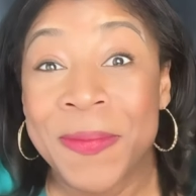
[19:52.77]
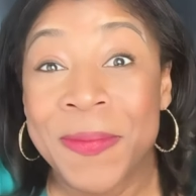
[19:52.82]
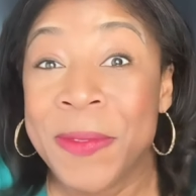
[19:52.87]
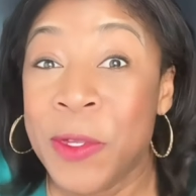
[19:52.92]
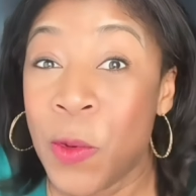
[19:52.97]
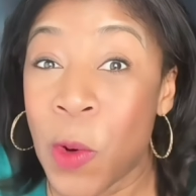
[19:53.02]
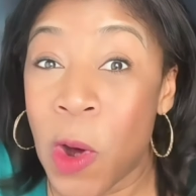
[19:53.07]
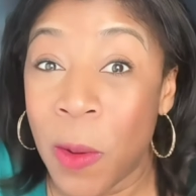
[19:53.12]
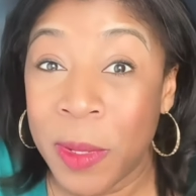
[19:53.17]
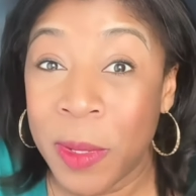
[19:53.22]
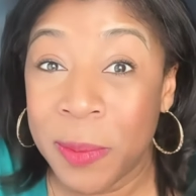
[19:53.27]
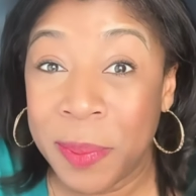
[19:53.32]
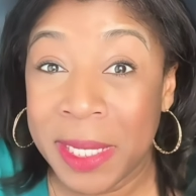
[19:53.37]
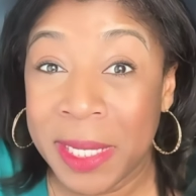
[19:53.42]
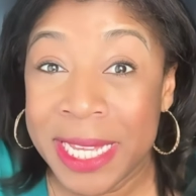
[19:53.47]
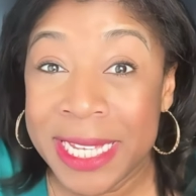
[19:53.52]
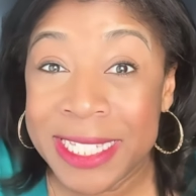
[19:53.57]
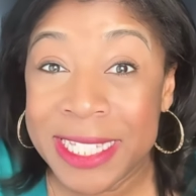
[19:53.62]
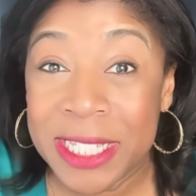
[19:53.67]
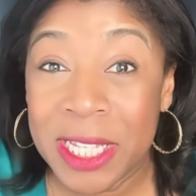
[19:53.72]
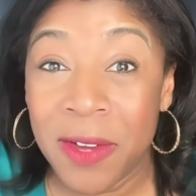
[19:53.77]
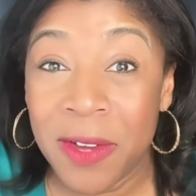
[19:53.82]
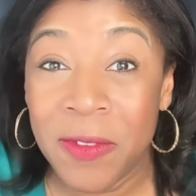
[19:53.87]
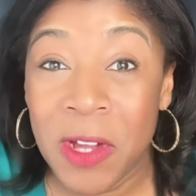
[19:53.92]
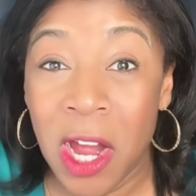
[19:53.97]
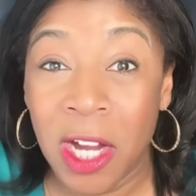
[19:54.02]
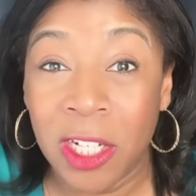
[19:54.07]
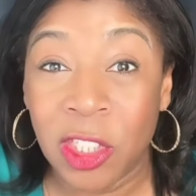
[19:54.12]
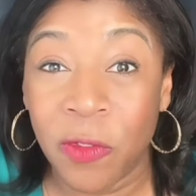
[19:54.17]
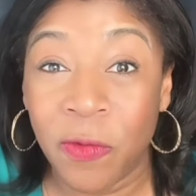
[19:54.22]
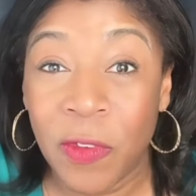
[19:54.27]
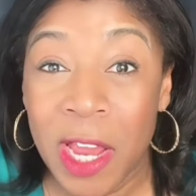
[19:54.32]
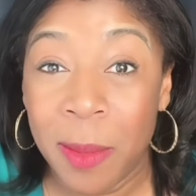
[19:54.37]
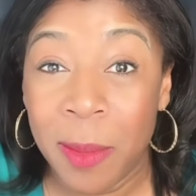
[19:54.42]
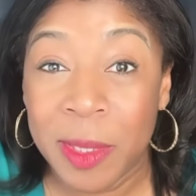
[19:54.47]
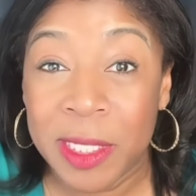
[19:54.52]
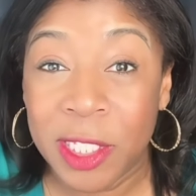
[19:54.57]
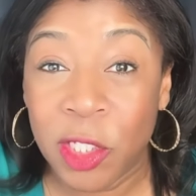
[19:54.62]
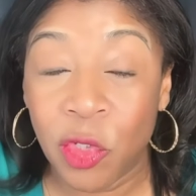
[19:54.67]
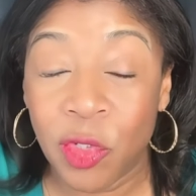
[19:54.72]
You all be blessed. Love God, your
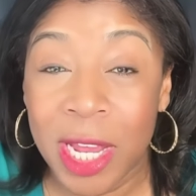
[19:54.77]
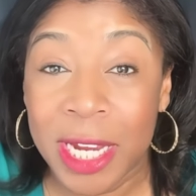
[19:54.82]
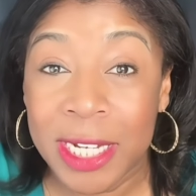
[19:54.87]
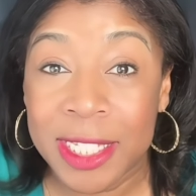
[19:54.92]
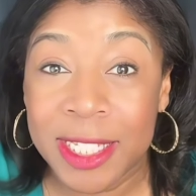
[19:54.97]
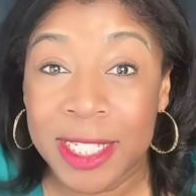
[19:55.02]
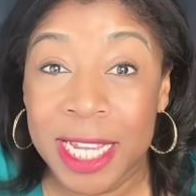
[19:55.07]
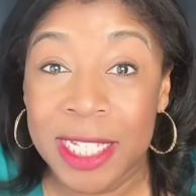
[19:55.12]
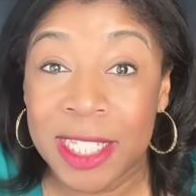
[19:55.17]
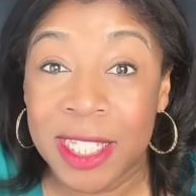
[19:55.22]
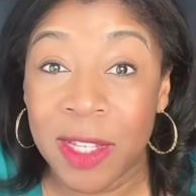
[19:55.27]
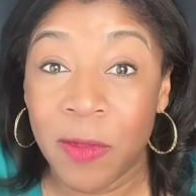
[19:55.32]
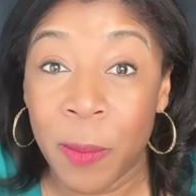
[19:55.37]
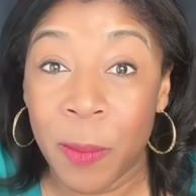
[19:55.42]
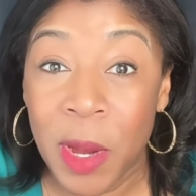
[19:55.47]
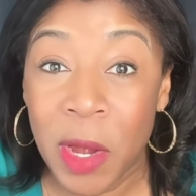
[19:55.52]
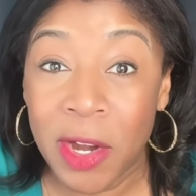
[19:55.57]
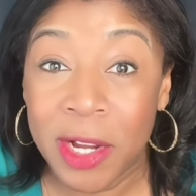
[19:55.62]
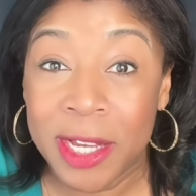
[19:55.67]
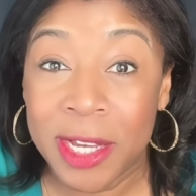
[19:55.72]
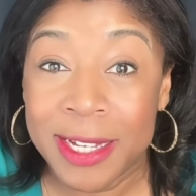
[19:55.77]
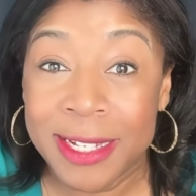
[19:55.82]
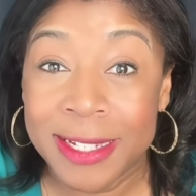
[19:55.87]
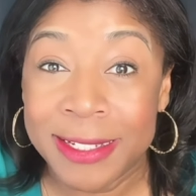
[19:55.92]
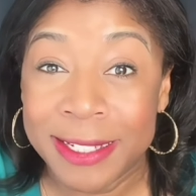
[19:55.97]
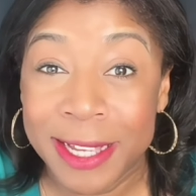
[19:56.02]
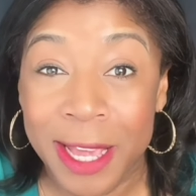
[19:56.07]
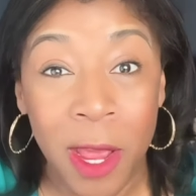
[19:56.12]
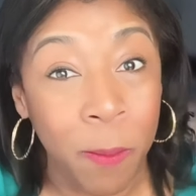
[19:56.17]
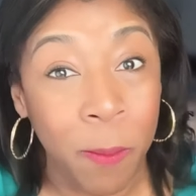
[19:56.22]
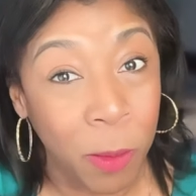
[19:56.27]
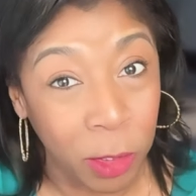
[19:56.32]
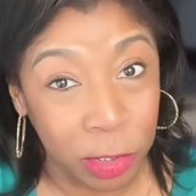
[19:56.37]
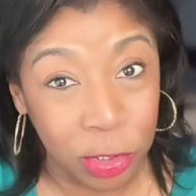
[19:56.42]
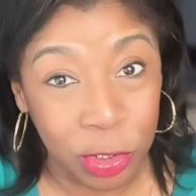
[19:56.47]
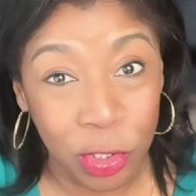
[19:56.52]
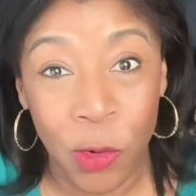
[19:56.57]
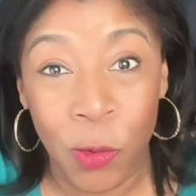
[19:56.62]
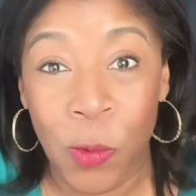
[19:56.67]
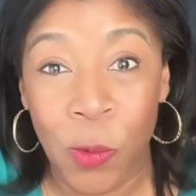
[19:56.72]
families, the United States of America, and
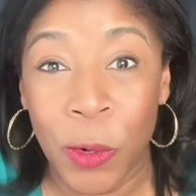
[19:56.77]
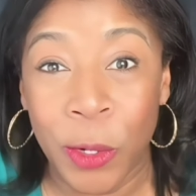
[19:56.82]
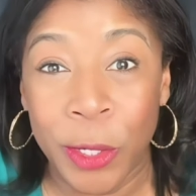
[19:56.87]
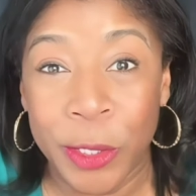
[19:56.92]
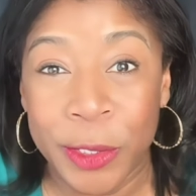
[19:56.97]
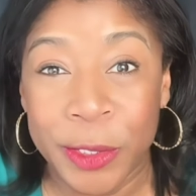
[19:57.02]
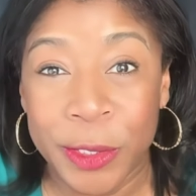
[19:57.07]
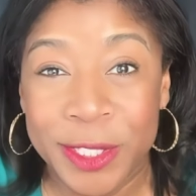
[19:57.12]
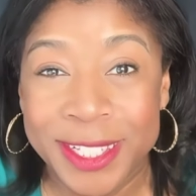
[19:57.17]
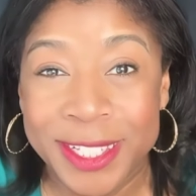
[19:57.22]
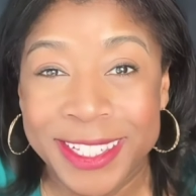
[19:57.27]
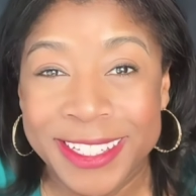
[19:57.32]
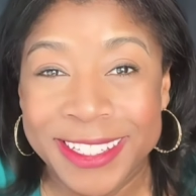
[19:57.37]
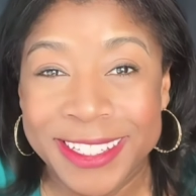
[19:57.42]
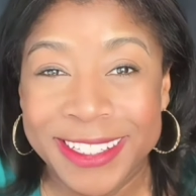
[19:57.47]
march on, warriors.